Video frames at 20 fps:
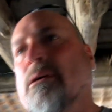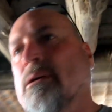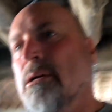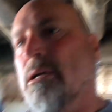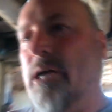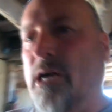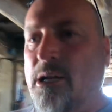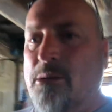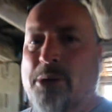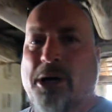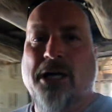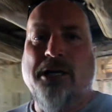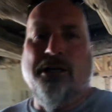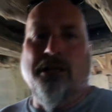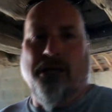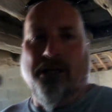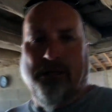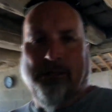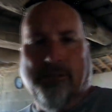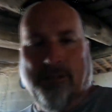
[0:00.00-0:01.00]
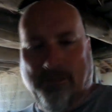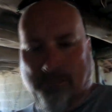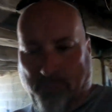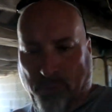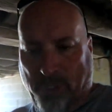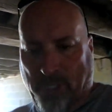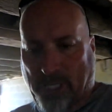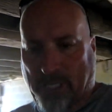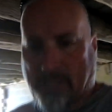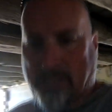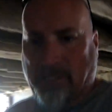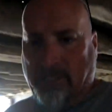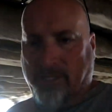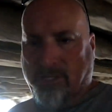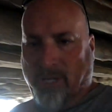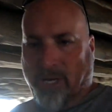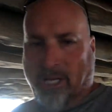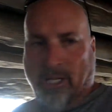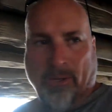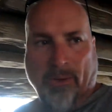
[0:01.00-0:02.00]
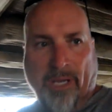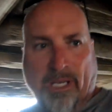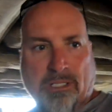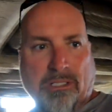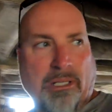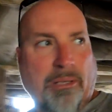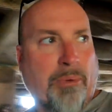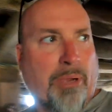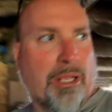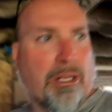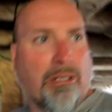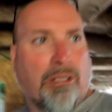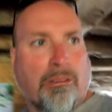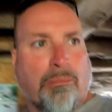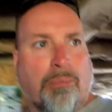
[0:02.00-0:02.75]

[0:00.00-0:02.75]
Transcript: got him back in pretty easily. Shiloh actually ran into the